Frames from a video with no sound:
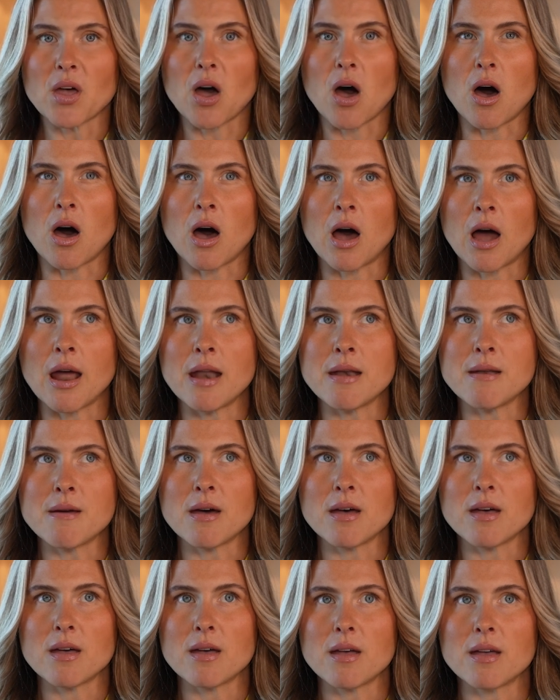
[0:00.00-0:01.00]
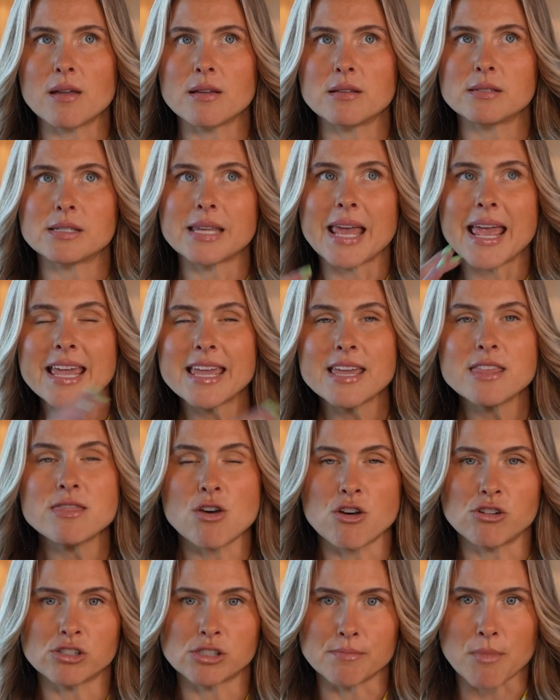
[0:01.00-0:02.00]
on taking
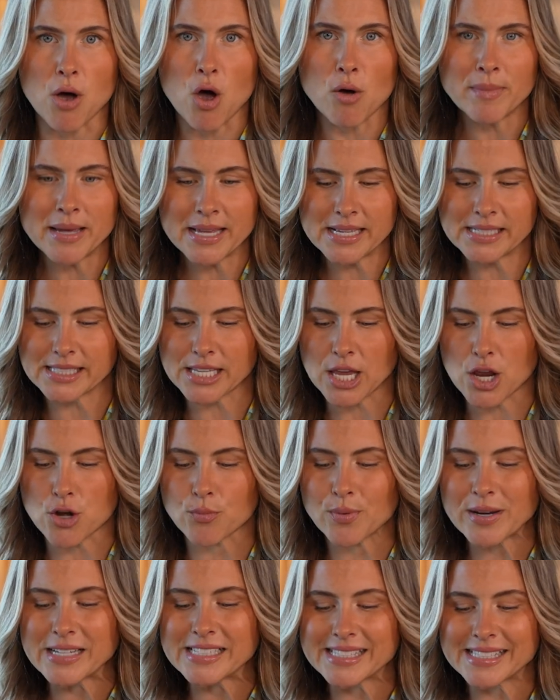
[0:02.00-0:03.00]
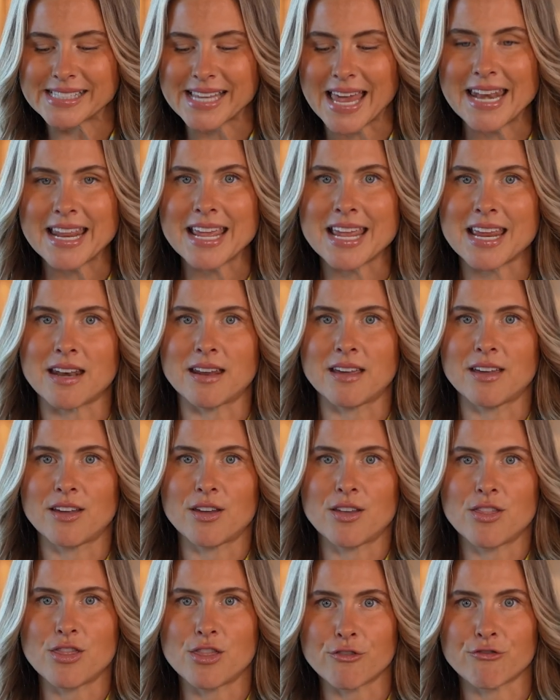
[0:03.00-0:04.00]
those moments and resetting
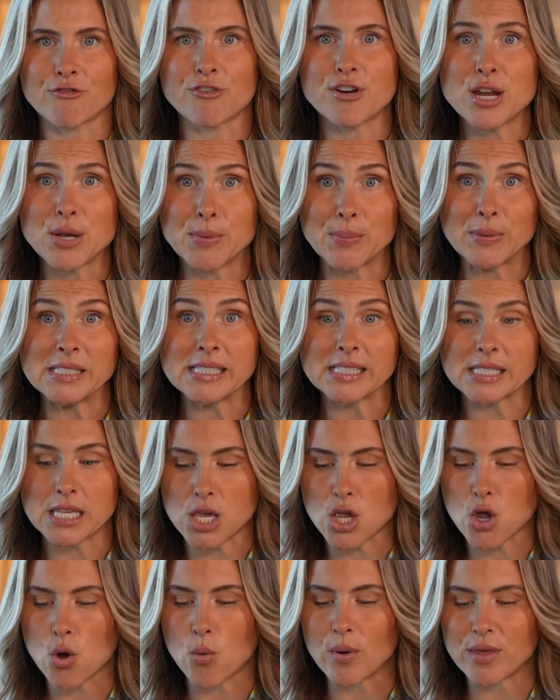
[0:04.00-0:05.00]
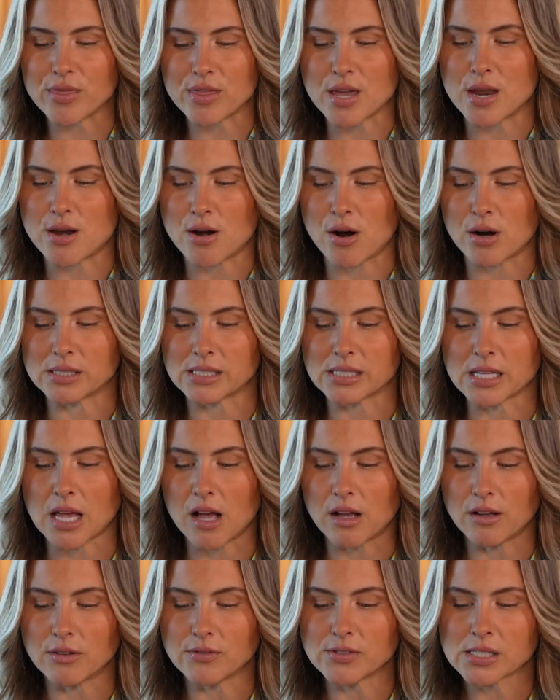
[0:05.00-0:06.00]
the frequency within
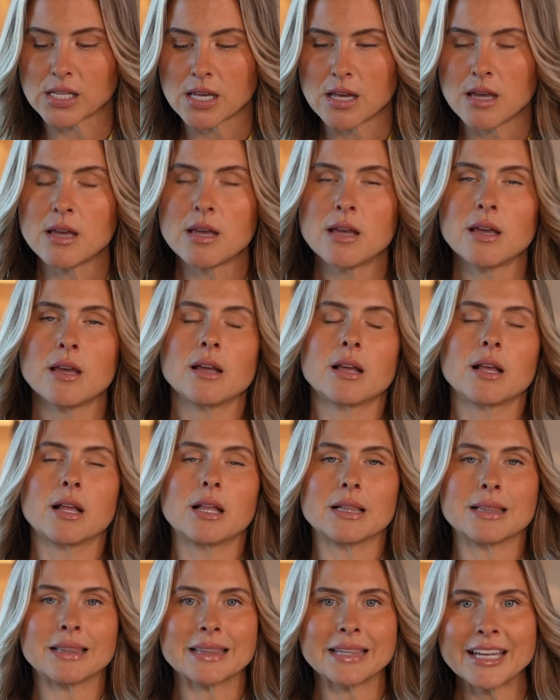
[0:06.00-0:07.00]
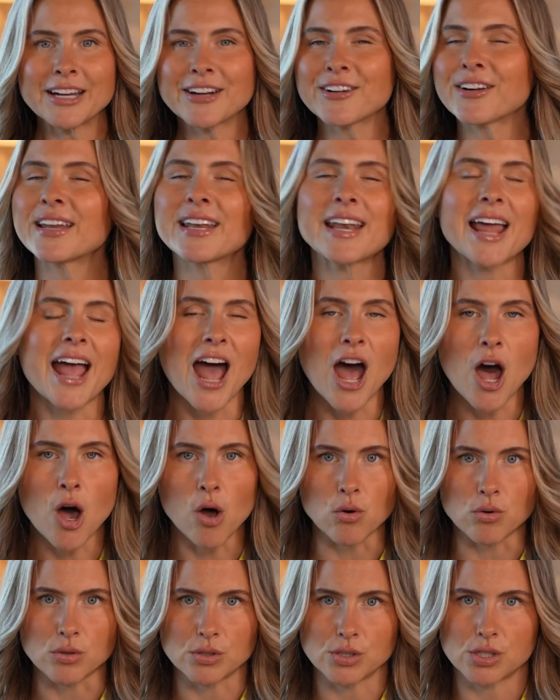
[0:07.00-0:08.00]
ourselves, clearing
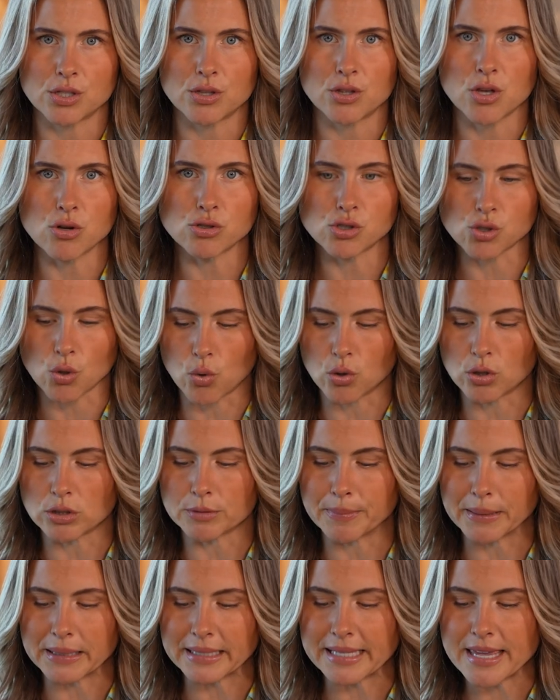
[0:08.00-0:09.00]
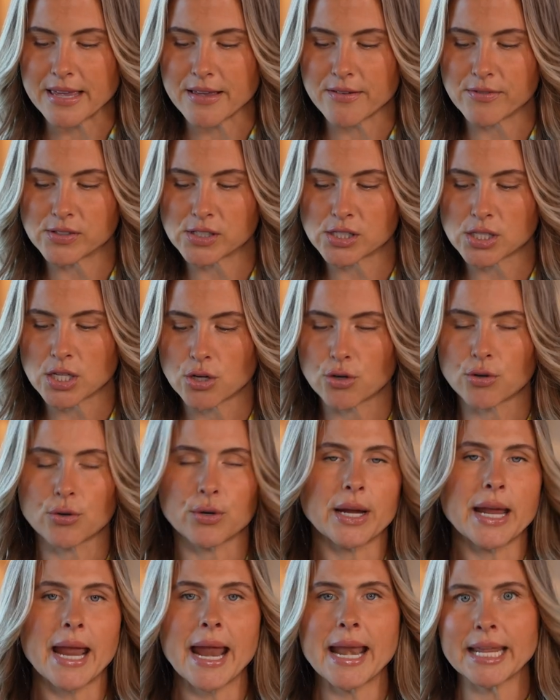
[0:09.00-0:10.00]
out those old beliefs,
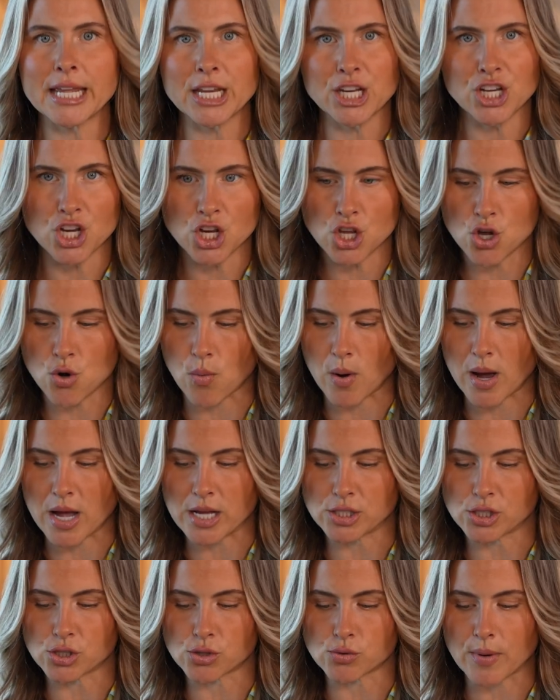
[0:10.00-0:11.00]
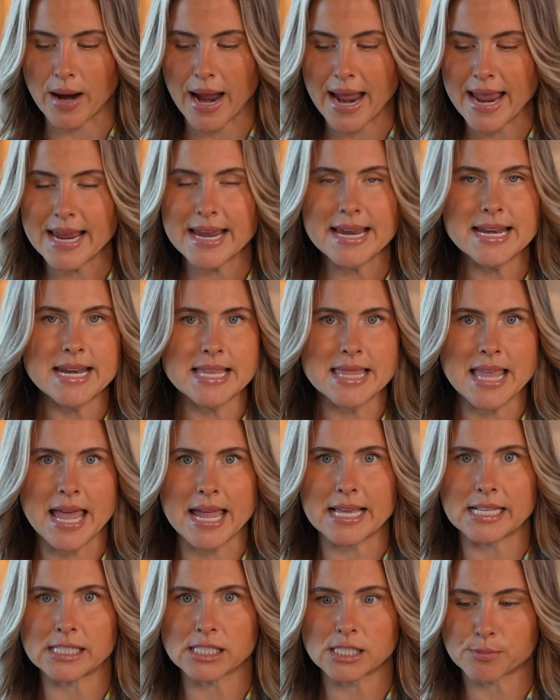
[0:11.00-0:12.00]
creating new ones, right? Getting
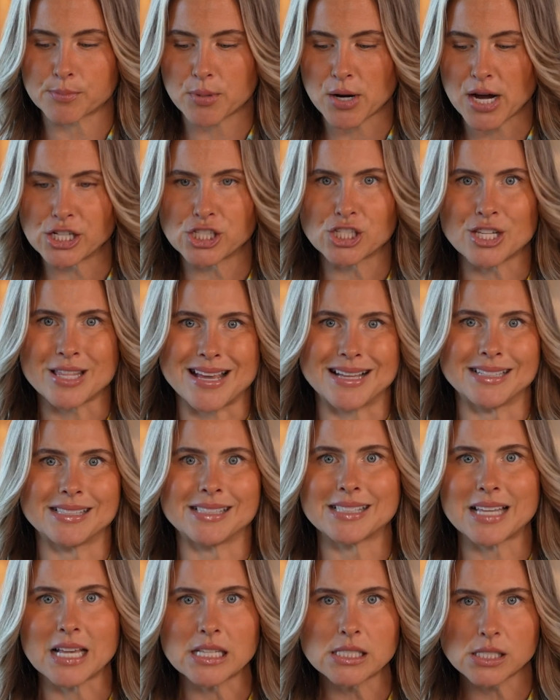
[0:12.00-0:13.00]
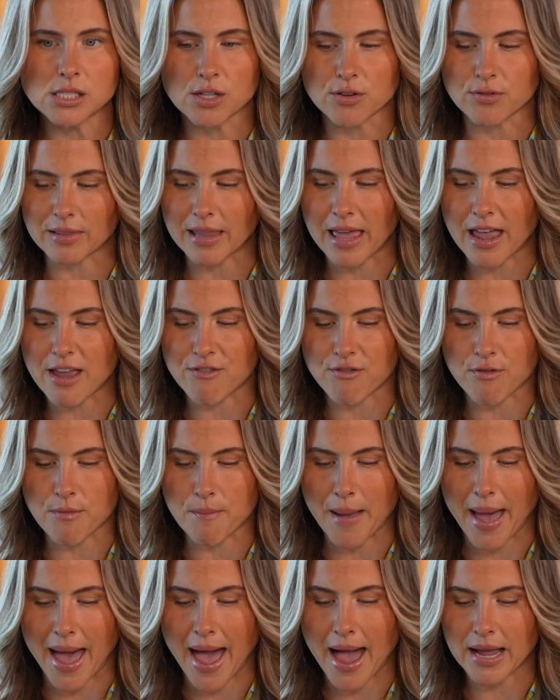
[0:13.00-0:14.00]
that inspiration, that zest of life
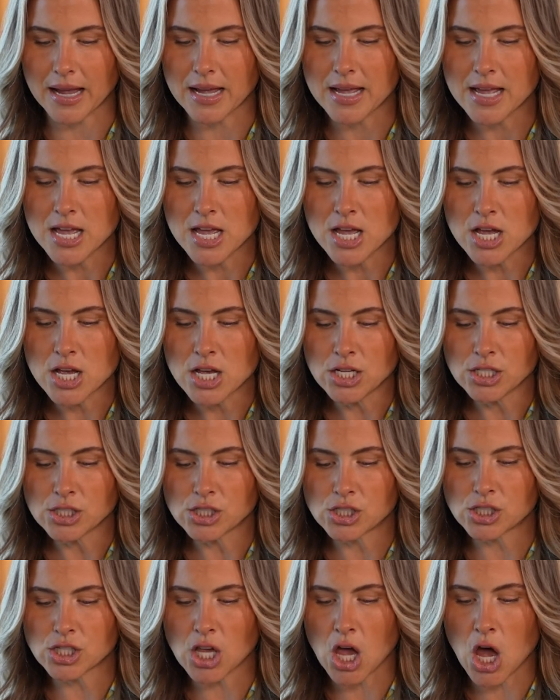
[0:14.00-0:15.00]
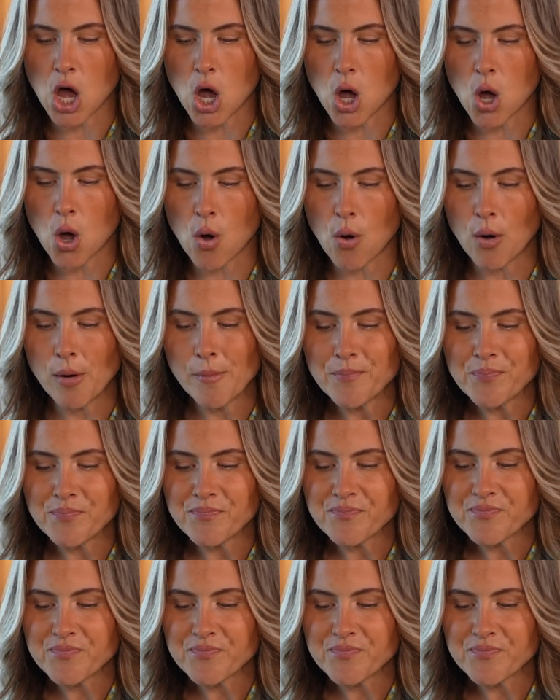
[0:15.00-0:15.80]
back. So